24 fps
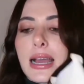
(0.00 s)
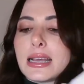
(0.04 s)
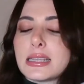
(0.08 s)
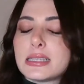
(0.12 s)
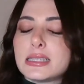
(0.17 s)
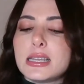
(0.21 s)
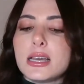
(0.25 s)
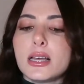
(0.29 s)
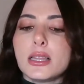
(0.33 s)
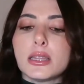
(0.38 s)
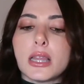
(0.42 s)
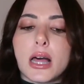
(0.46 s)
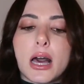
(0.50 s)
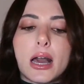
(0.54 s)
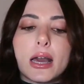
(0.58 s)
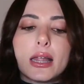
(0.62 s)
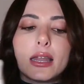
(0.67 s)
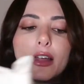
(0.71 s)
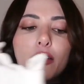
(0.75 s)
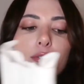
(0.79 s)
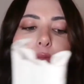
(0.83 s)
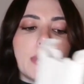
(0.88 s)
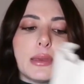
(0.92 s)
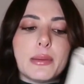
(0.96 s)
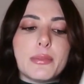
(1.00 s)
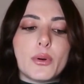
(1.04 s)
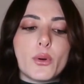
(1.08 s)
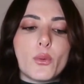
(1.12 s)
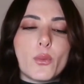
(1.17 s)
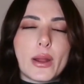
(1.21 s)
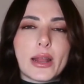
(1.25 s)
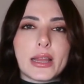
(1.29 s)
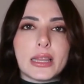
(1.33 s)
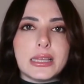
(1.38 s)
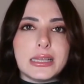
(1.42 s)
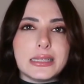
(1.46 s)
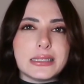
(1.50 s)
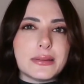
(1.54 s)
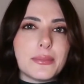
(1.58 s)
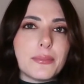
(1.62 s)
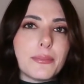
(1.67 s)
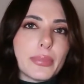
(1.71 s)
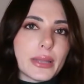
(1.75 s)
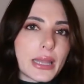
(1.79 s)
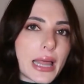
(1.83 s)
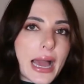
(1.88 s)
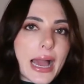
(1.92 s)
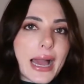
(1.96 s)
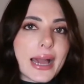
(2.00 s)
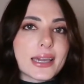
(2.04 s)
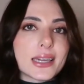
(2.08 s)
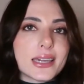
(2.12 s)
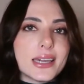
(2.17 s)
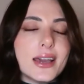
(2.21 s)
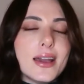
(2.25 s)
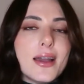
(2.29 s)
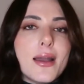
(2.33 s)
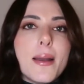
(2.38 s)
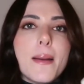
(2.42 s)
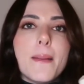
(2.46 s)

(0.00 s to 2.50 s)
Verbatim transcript: I see a lot of people wear these in black,